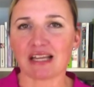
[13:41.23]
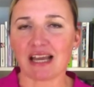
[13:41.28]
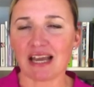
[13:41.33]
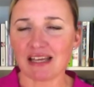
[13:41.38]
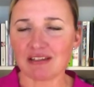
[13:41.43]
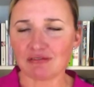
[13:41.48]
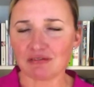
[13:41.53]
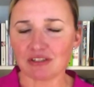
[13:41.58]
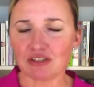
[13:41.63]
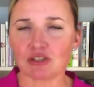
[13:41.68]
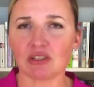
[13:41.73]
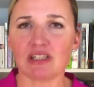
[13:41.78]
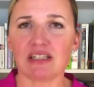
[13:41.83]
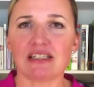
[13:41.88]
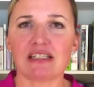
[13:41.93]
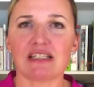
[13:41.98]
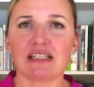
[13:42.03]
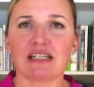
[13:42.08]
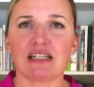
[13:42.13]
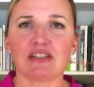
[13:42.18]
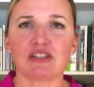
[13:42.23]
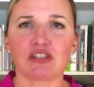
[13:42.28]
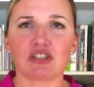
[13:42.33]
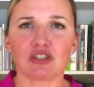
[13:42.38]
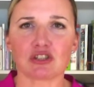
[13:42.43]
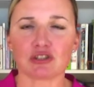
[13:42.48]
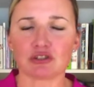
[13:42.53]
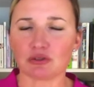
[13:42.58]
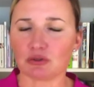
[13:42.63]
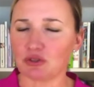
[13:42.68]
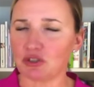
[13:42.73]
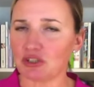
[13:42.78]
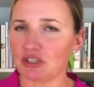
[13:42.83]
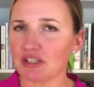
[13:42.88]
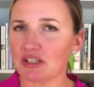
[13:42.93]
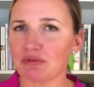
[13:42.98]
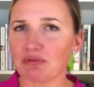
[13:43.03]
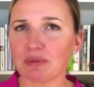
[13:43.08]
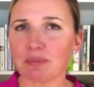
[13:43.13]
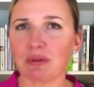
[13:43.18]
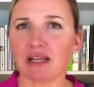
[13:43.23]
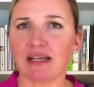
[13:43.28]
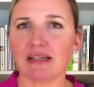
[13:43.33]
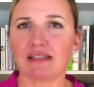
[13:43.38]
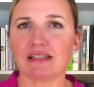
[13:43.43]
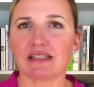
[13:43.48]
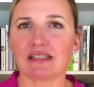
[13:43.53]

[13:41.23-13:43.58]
and visualizations to just replace